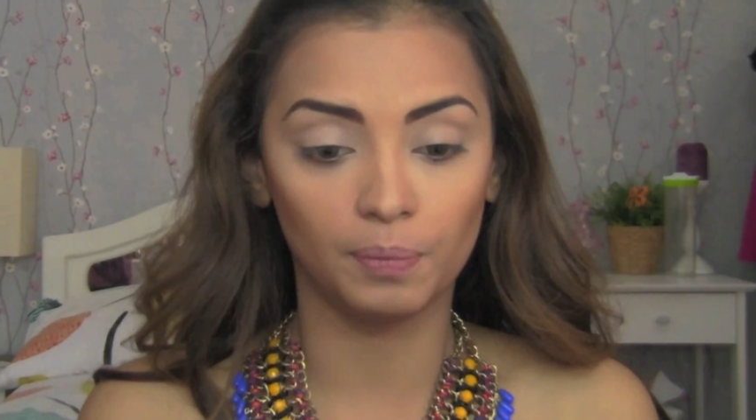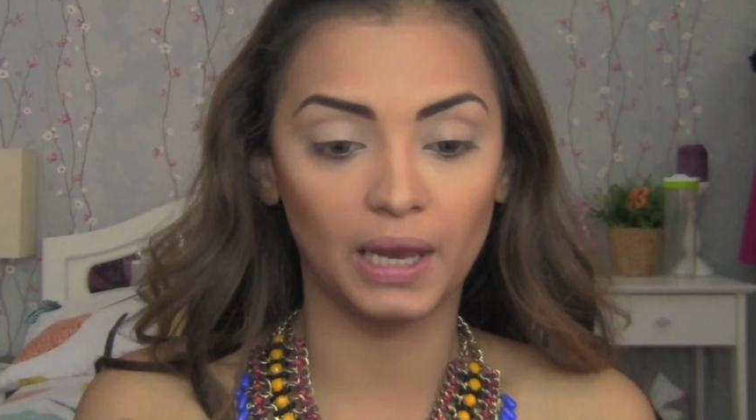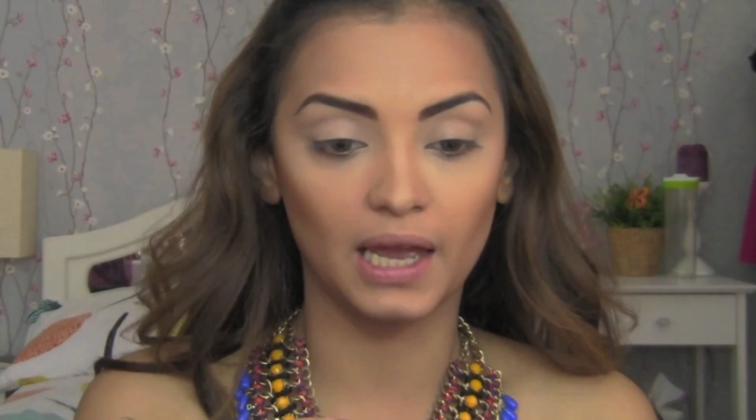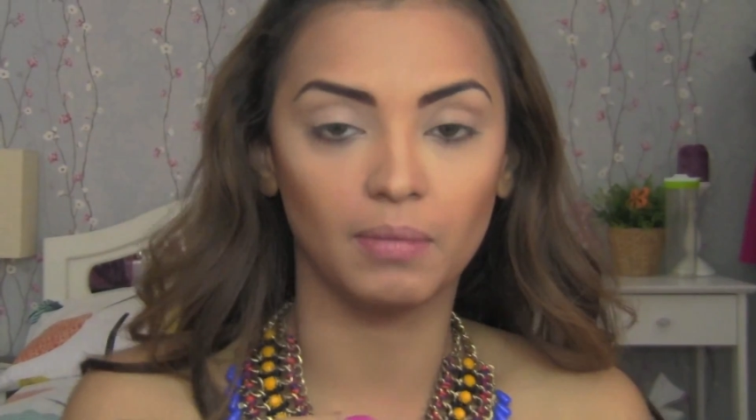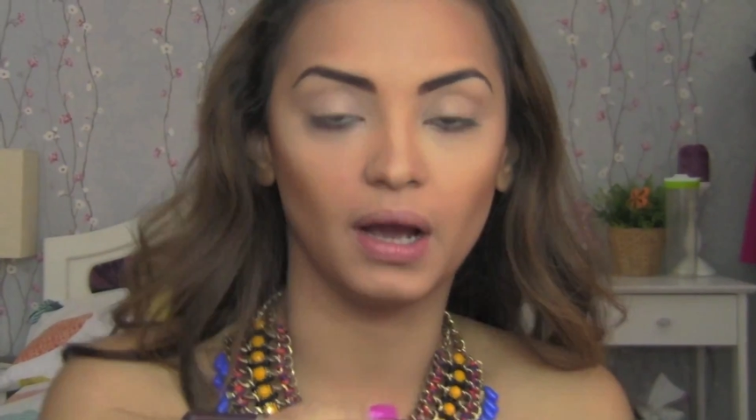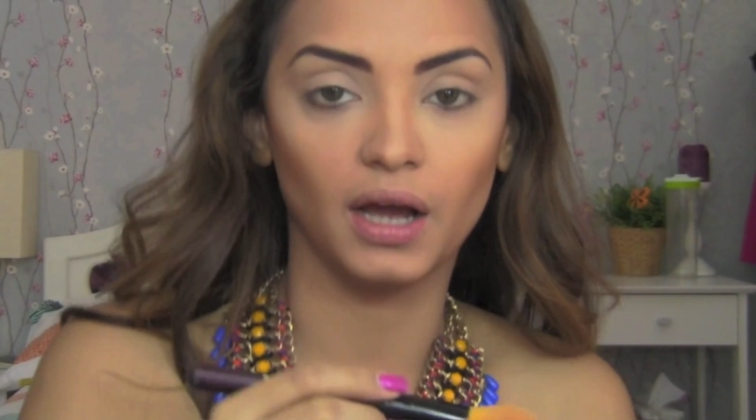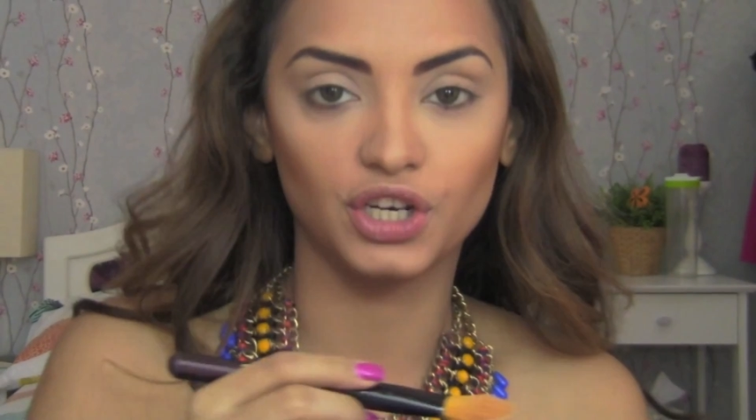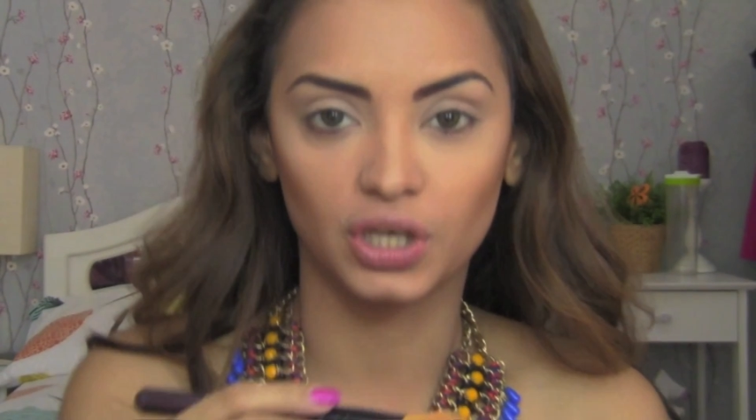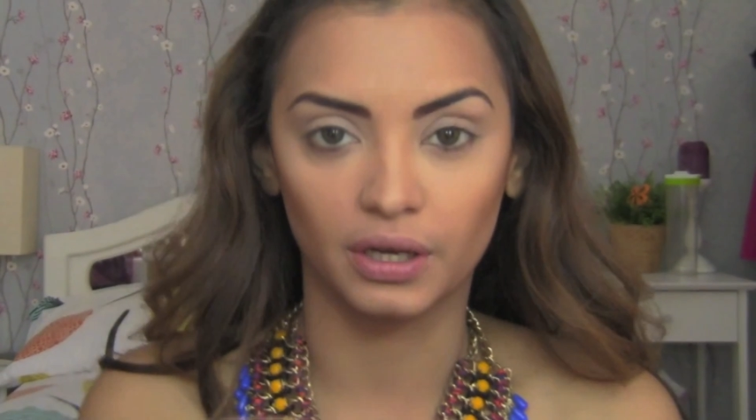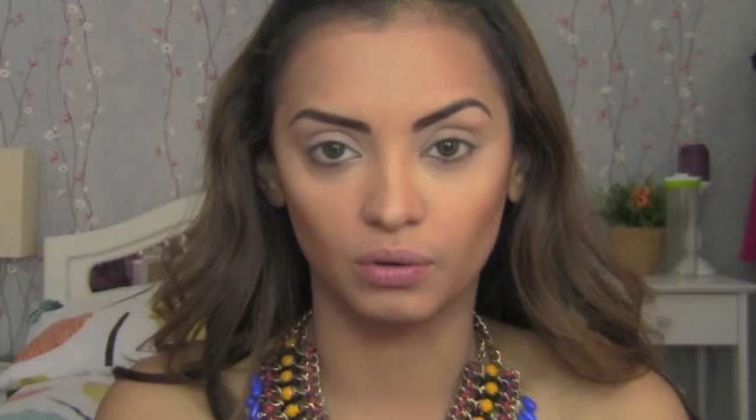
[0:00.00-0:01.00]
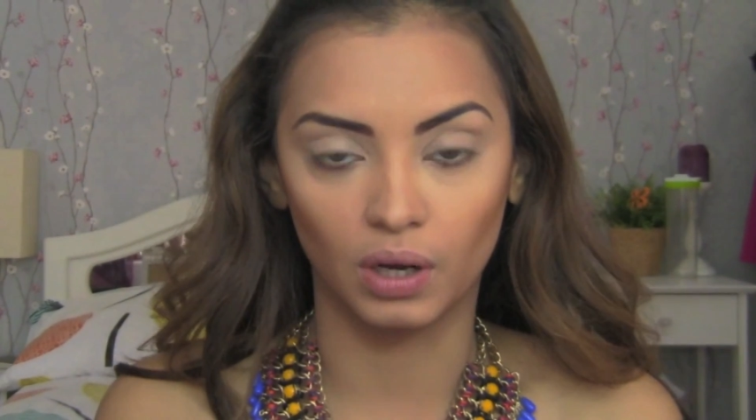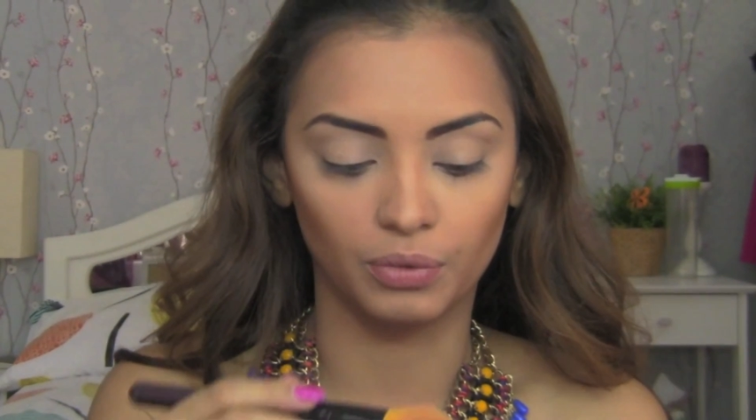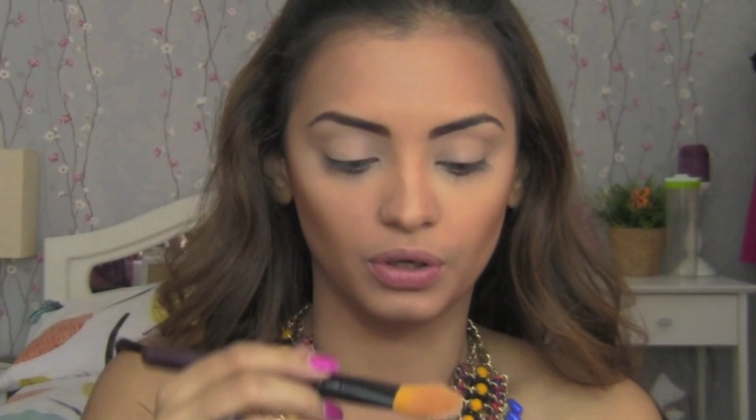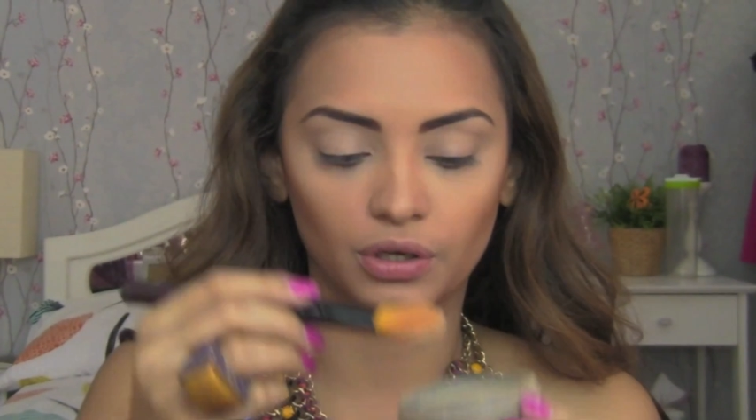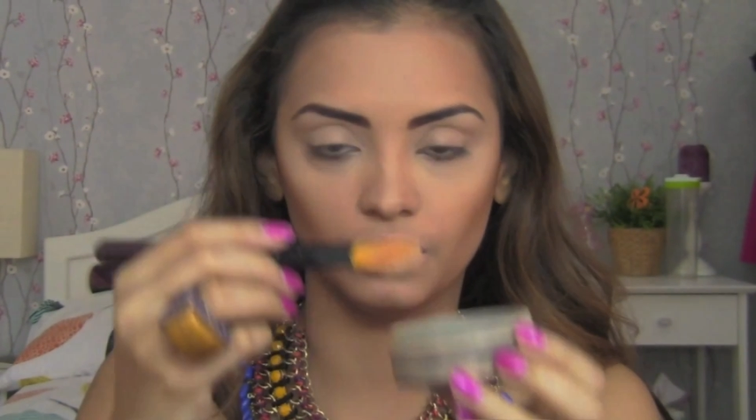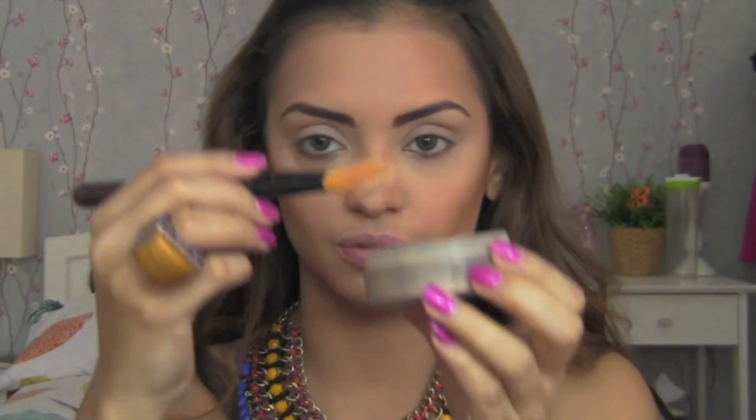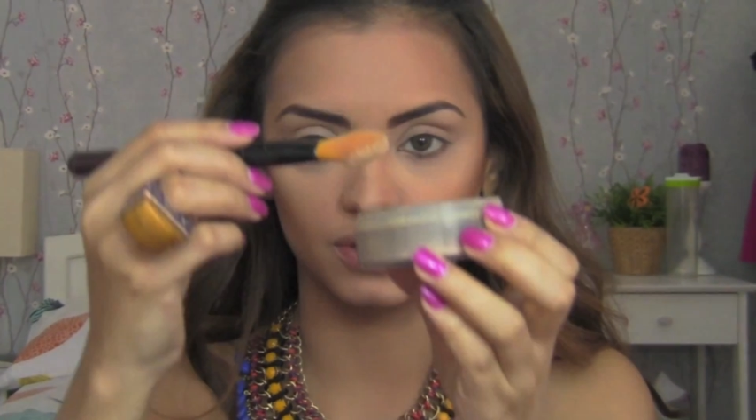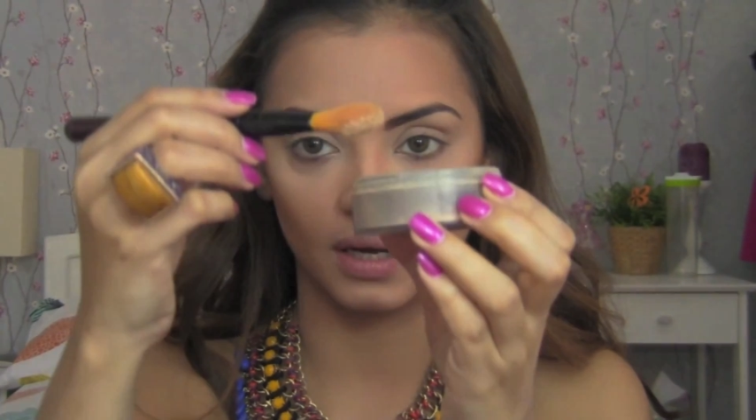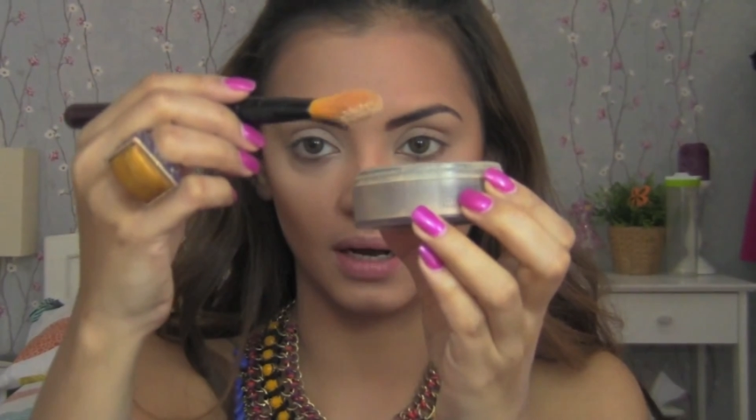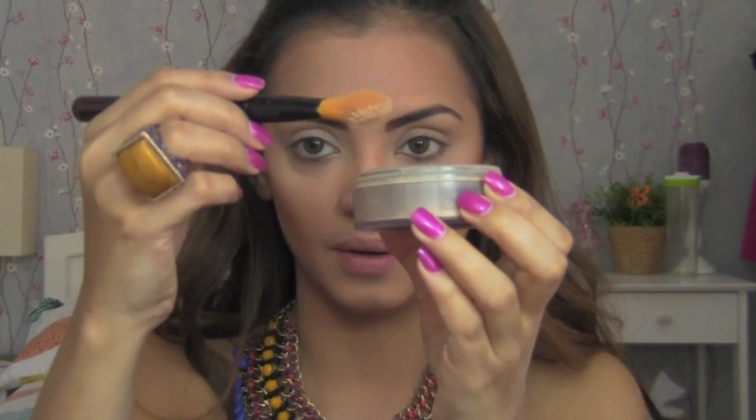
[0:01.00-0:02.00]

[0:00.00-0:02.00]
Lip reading: applying my eyeshadow, I'm going to use